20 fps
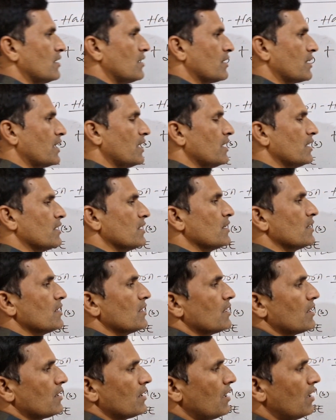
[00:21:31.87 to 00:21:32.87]
Okay,
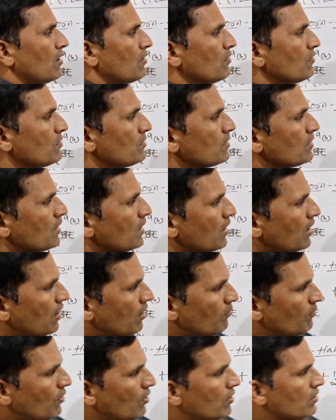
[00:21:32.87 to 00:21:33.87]
now
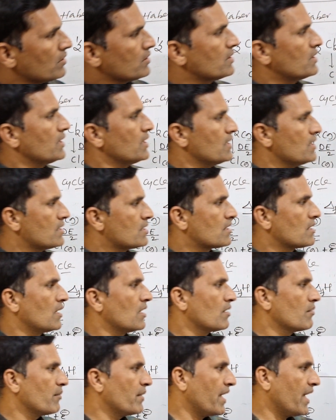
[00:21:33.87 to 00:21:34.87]
among these
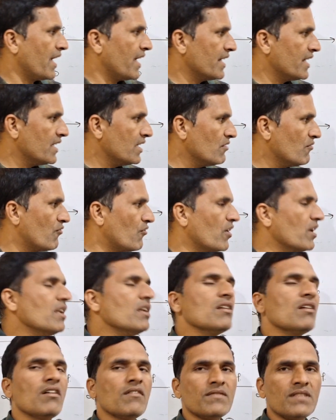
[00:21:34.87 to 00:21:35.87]
terms, any
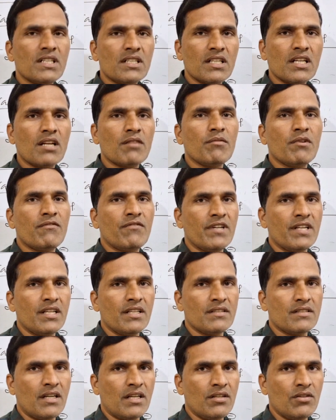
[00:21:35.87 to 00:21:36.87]
one of the term if it
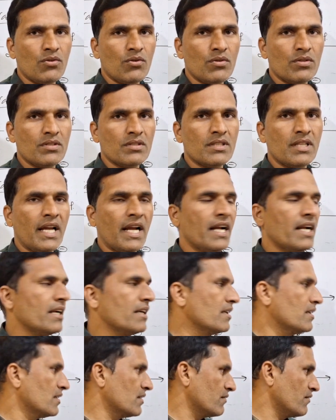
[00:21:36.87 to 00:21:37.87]
is unknown,
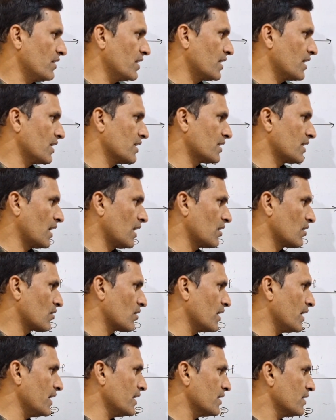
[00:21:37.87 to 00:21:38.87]
then we can
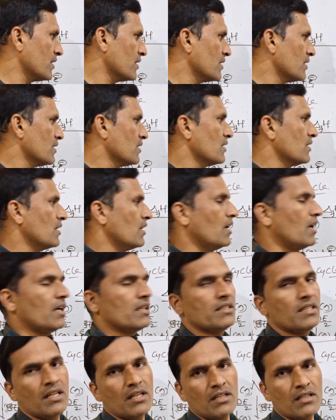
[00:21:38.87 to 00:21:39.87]
calculate
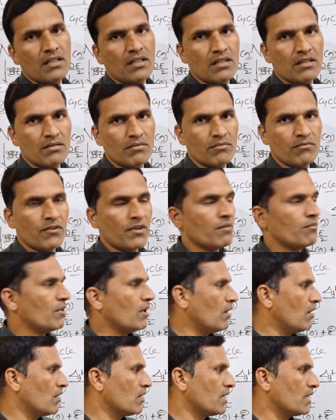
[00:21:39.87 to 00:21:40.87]
other, from
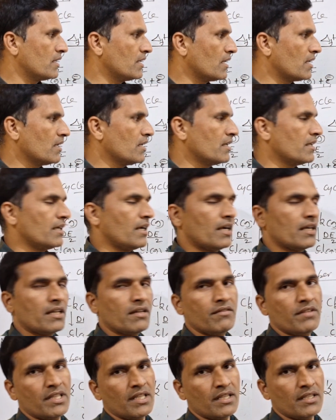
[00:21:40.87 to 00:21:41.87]
all other
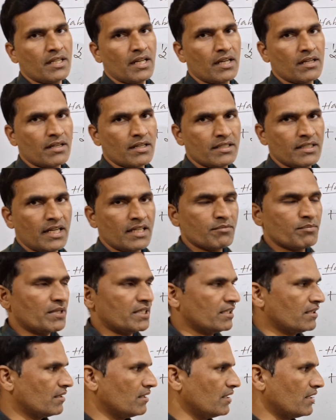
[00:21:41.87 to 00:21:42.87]
data we can calculate that
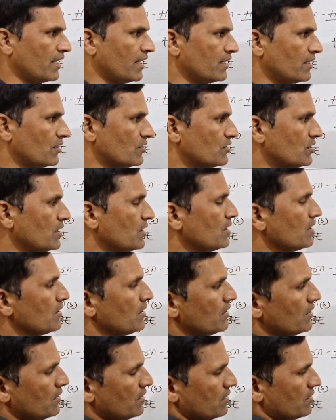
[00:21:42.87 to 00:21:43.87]
particular energy.
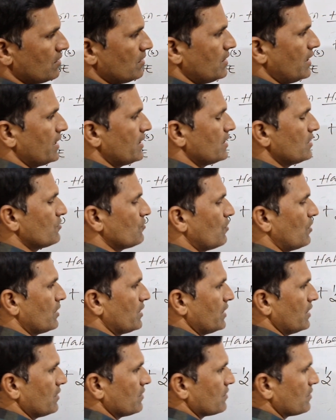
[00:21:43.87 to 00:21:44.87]
So that is
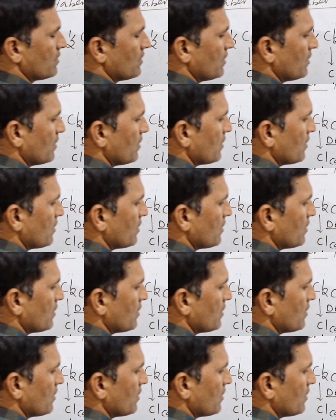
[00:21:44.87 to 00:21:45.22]
what is.